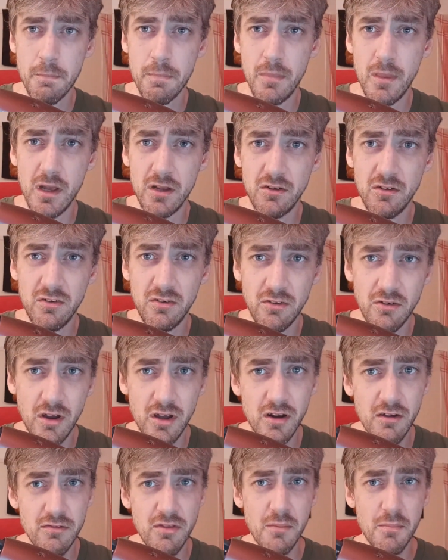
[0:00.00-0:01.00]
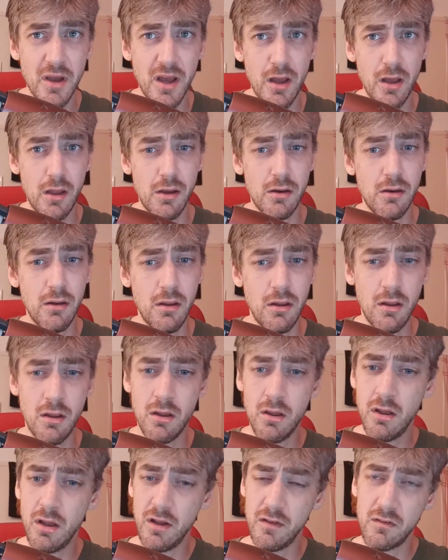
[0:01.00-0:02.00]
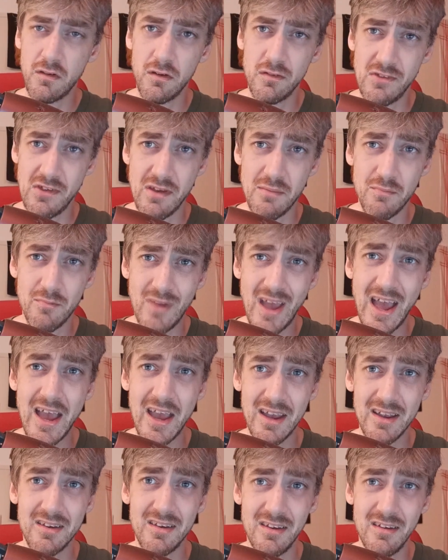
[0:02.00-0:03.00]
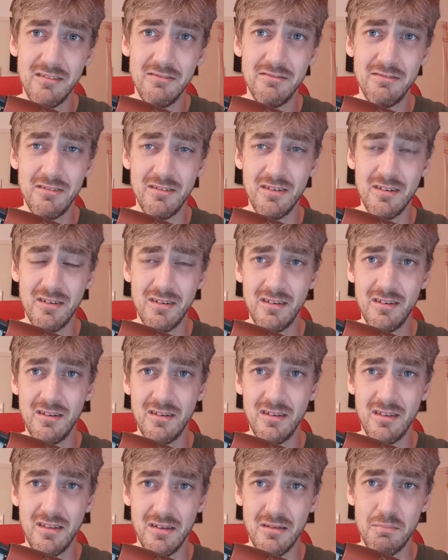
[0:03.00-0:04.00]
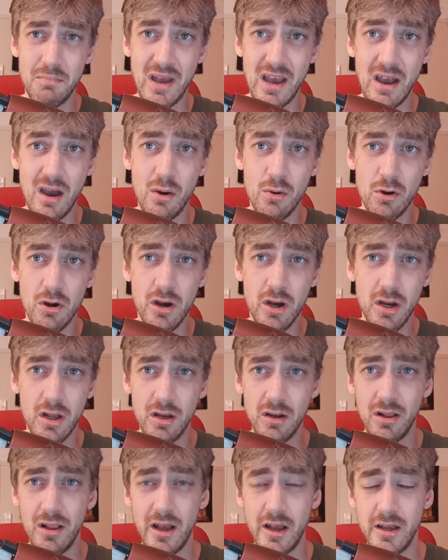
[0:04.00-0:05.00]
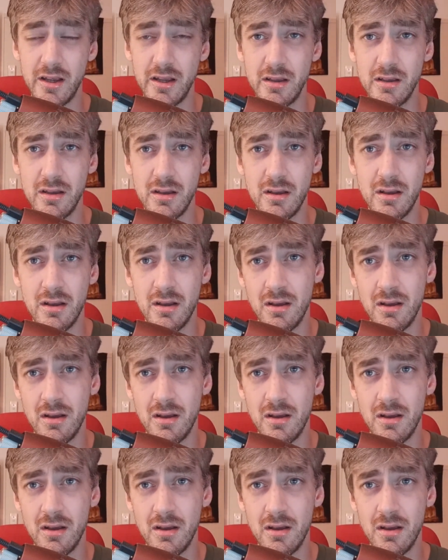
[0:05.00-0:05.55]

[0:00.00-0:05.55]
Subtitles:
Now, just straight off the bat, it's got some active power in it. Like,